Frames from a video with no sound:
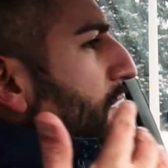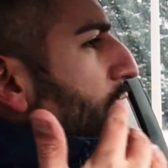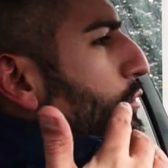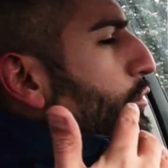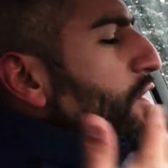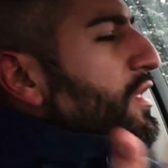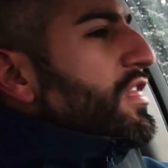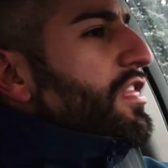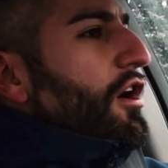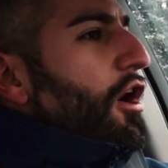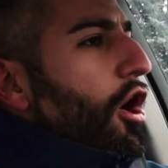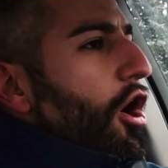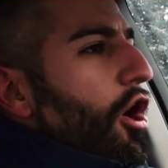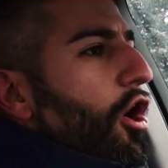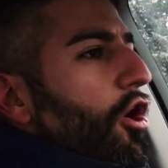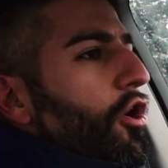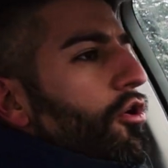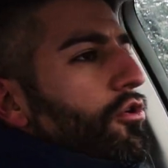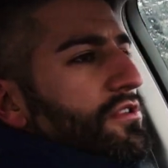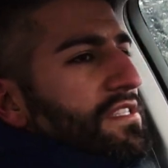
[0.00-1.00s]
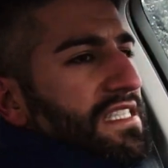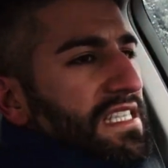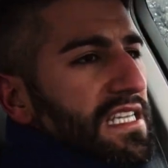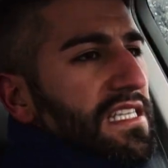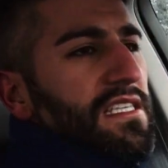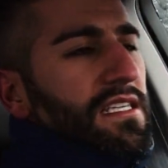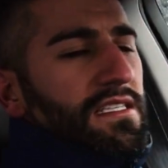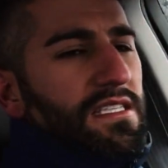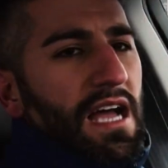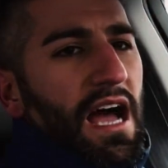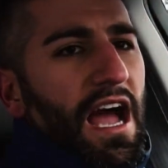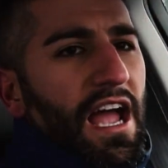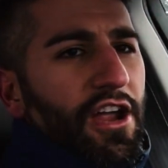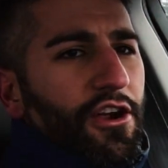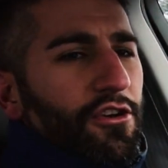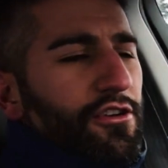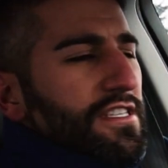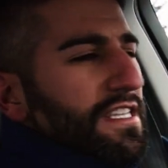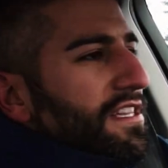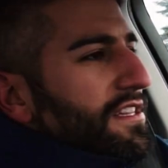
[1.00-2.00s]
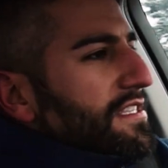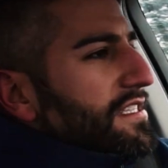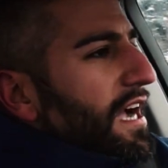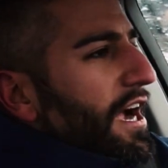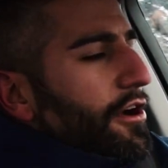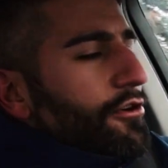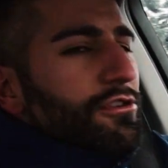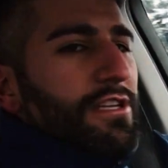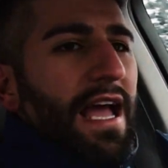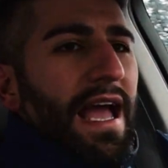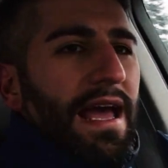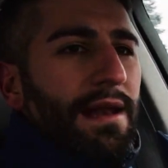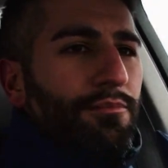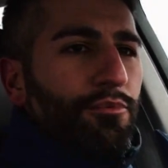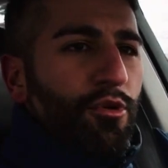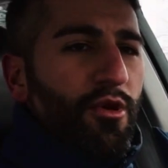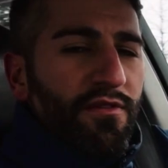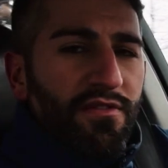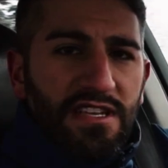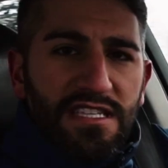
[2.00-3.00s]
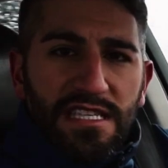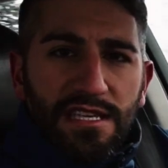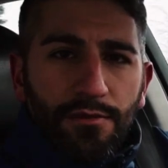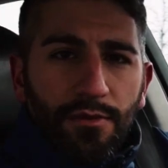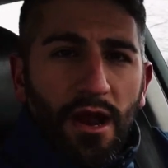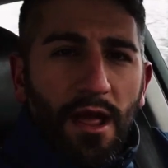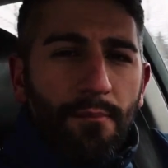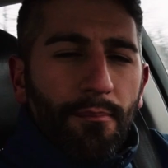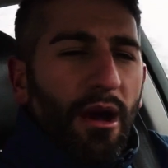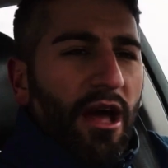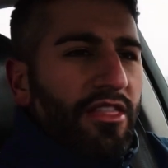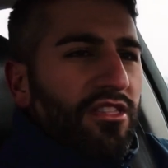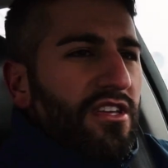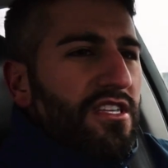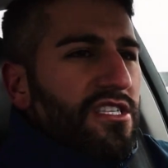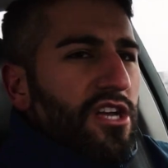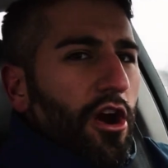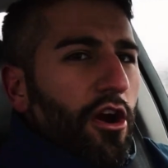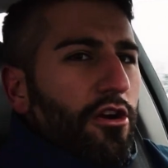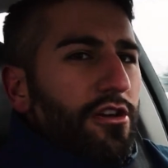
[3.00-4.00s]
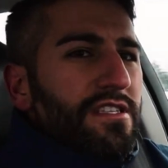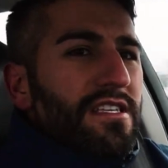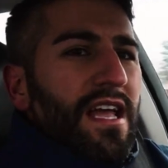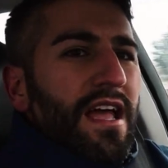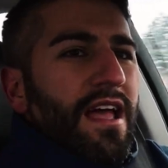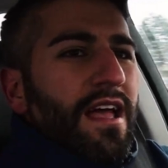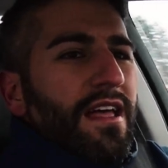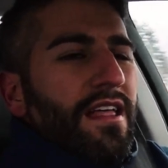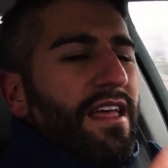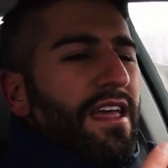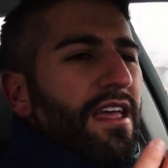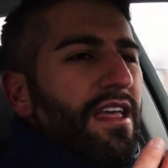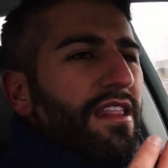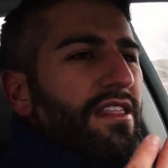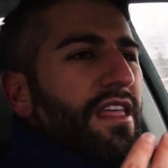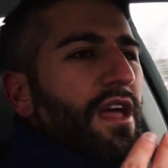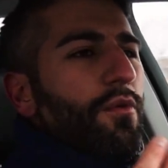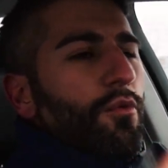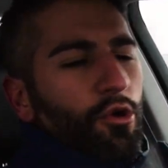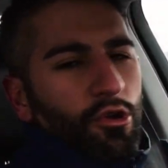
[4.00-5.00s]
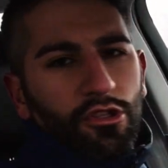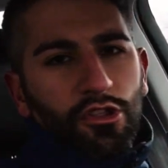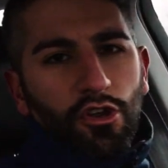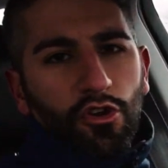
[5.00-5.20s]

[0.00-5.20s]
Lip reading: with all season tires and the tires I had previously when I bought these cars, they weren't the